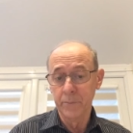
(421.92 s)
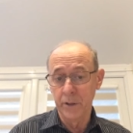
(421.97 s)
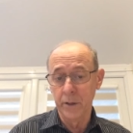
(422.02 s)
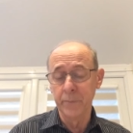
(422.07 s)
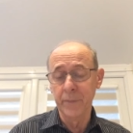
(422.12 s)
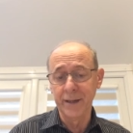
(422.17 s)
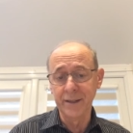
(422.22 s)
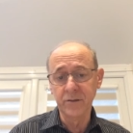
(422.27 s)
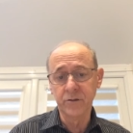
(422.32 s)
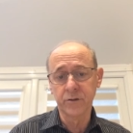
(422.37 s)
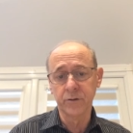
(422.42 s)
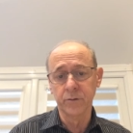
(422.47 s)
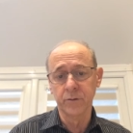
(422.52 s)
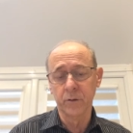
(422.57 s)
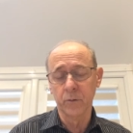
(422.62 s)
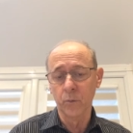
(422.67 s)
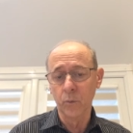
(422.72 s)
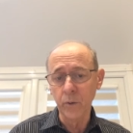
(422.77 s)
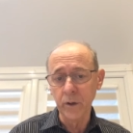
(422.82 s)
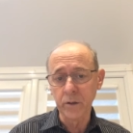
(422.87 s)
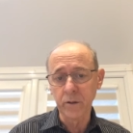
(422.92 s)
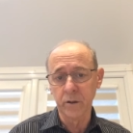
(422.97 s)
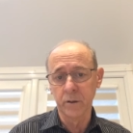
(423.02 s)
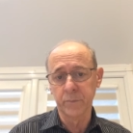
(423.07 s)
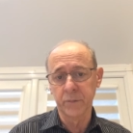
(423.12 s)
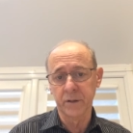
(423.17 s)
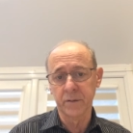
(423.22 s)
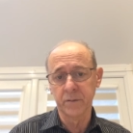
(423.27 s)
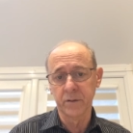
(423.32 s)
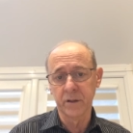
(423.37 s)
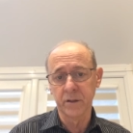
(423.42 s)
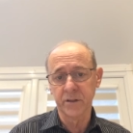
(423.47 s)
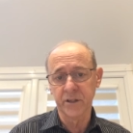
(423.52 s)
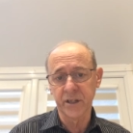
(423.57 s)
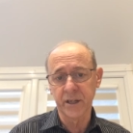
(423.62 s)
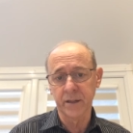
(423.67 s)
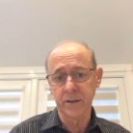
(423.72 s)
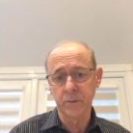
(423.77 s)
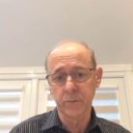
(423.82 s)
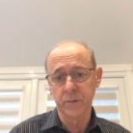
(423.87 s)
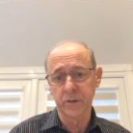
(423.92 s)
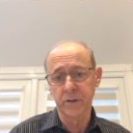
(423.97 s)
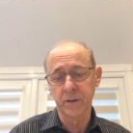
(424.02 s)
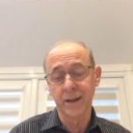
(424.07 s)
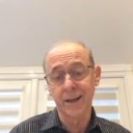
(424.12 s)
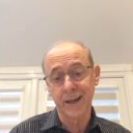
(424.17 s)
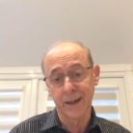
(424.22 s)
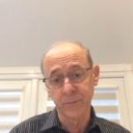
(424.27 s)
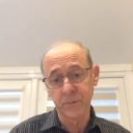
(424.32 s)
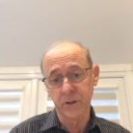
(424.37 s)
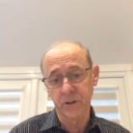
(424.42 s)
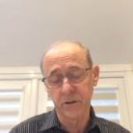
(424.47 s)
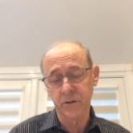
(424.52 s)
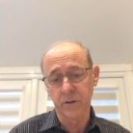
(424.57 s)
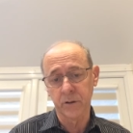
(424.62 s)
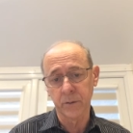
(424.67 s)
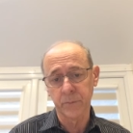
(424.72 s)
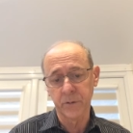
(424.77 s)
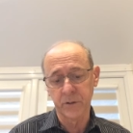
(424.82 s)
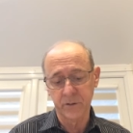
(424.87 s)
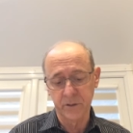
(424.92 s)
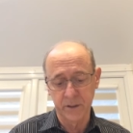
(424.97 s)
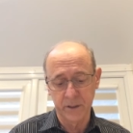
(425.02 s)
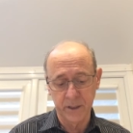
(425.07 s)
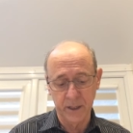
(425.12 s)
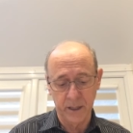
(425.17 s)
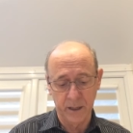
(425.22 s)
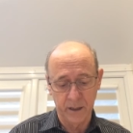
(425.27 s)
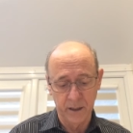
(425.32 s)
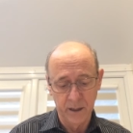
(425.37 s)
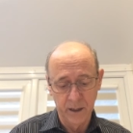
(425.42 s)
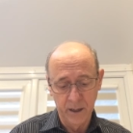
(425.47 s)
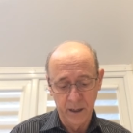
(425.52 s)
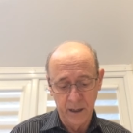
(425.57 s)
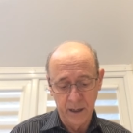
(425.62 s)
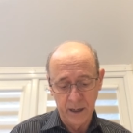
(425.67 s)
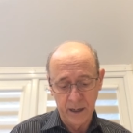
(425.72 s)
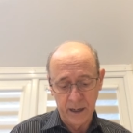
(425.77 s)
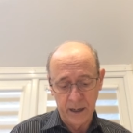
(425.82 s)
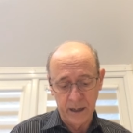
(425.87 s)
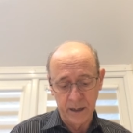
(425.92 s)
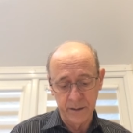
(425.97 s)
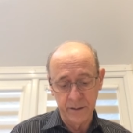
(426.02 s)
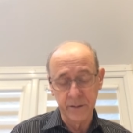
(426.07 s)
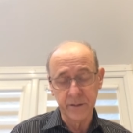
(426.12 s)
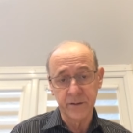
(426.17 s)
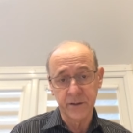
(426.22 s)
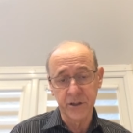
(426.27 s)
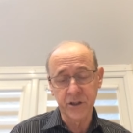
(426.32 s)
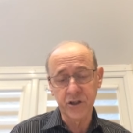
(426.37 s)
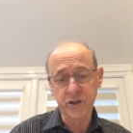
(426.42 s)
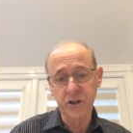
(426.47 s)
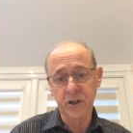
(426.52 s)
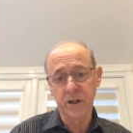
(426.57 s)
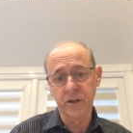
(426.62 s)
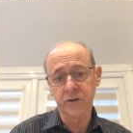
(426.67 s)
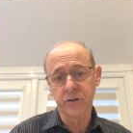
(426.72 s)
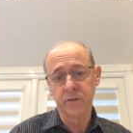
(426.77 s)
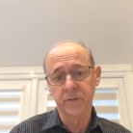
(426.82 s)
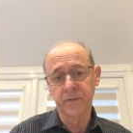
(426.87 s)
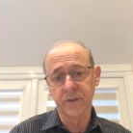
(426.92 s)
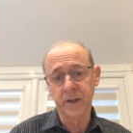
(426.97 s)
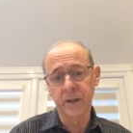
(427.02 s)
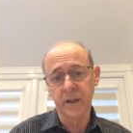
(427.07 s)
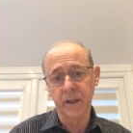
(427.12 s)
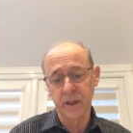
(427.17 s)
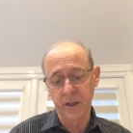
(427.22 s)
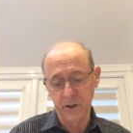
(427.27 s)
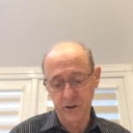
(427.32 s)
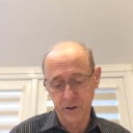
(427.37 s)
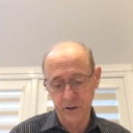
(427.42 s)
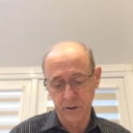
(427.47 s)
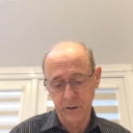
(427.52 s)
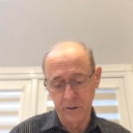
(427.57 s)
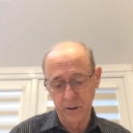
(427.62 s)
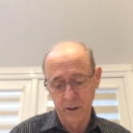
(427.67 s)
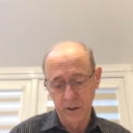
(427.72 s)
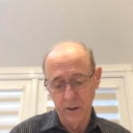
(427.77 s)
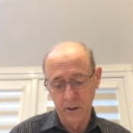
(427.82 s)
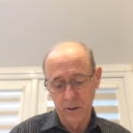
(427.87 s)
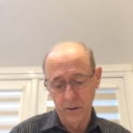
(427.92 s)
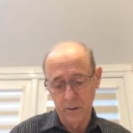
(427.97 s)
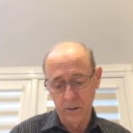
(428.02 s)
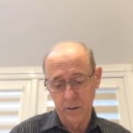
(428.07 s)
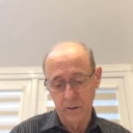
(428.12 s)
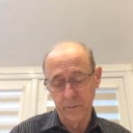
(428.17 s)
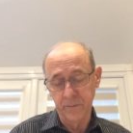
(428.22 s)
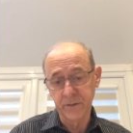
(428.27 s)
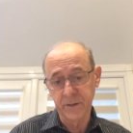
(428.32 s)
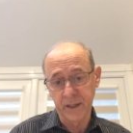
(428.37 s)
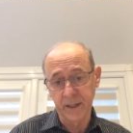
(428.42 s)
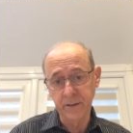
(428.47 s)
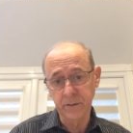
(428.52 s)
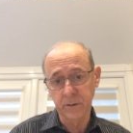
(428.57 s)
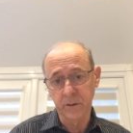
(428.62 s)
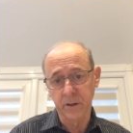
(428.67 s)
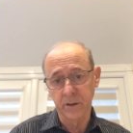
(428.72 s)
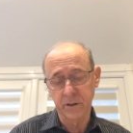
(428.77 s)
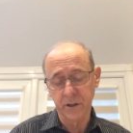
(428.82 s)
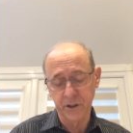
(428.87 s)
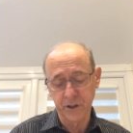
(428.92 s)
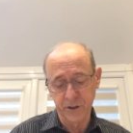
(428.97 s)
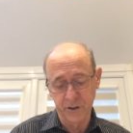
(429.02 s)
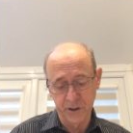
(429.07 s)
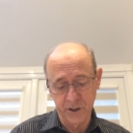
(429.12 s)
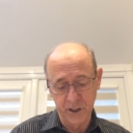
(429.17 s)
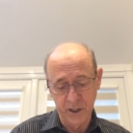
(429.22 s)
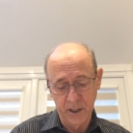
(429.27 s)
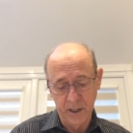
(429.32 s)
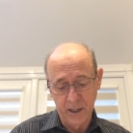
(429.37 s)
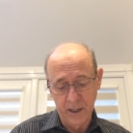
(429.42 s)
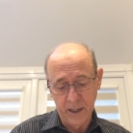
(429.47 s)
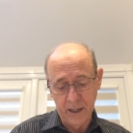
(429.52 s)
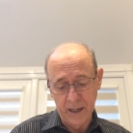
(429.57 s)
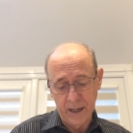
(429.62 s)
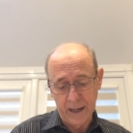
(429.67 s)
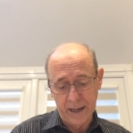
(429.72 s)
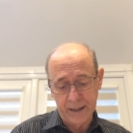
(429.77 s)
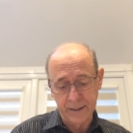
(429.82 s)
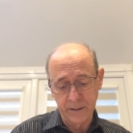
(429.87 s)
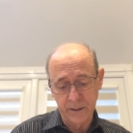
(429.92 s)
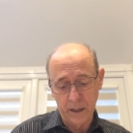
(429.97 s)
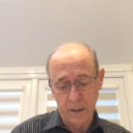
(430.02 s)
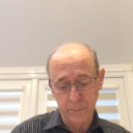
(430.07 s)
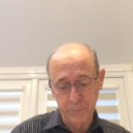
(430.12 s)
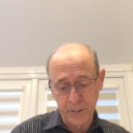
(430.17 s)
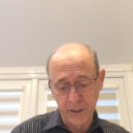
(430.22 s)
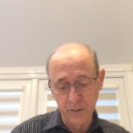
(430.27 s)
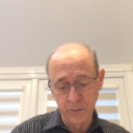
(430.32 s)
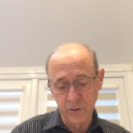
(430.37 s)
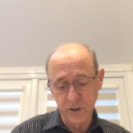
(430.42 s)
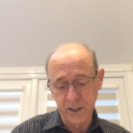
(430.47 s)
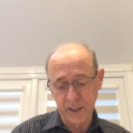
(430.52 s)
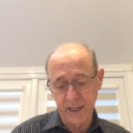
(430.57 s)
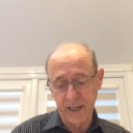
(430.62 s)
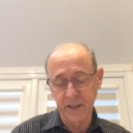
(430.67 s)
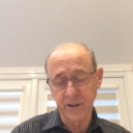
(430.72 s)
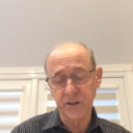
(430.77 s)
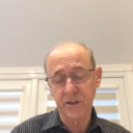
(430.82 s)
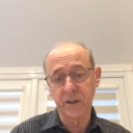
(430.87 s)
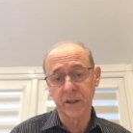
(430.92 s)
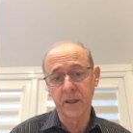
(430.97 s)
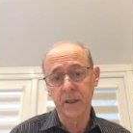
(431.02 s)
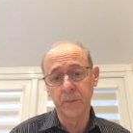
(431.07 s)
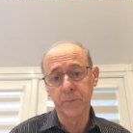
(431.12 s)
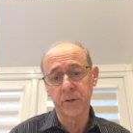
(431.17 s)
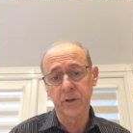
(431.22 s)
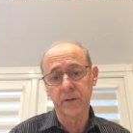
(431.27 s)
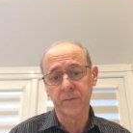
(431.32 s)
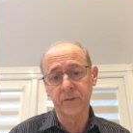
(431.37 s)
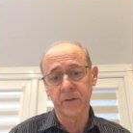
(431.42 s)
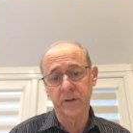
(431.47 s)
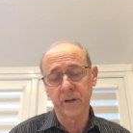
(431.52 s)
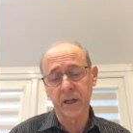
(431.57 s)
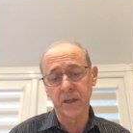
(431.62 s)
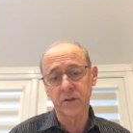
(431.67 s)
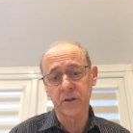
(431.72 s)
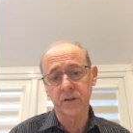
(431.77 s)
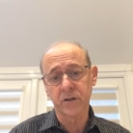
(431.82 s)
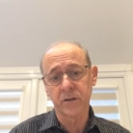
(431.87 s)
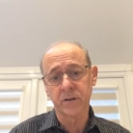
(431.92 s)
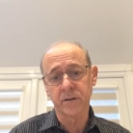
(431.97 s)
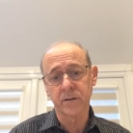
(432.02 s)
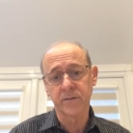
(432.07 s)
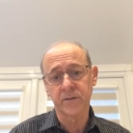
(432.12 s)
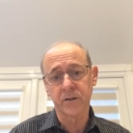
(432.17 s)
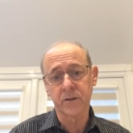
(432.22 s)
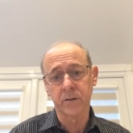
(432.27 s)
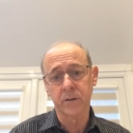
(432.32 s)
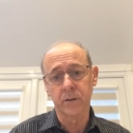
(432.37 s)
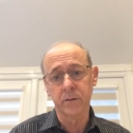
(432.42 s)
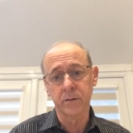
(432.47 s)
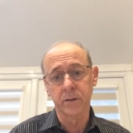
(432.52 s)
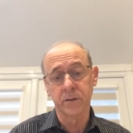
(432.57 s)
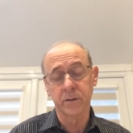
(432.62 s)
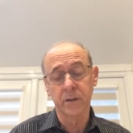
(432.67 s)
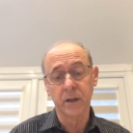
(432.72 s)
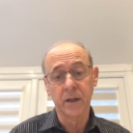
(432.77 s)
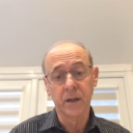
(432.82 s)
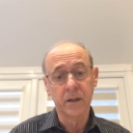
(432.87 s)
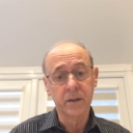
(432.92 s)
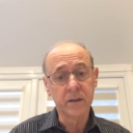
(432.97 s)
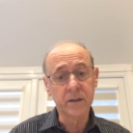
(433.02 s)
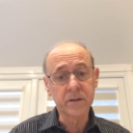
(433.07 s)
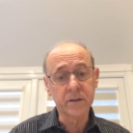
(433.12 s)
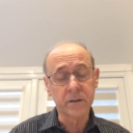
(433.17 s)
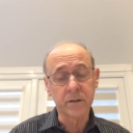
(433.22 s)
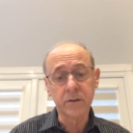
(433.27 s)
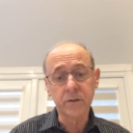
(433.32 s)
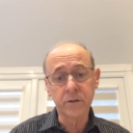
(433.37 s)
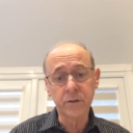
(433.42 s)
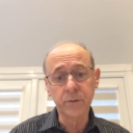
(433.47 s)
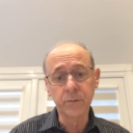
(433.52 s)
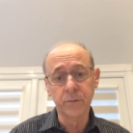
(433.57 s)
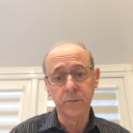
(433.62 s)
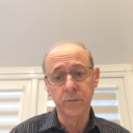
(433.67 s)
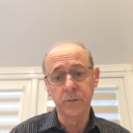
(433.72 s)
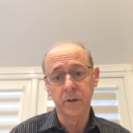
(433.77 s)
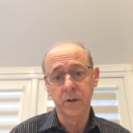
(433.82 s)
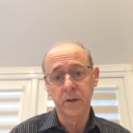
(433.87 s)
but the main two that we're going to be concerned with, and I'm going to talk about today, are discharge or variation of title conditions and appeals against the Keeper of the Registers of Scotland. These are the two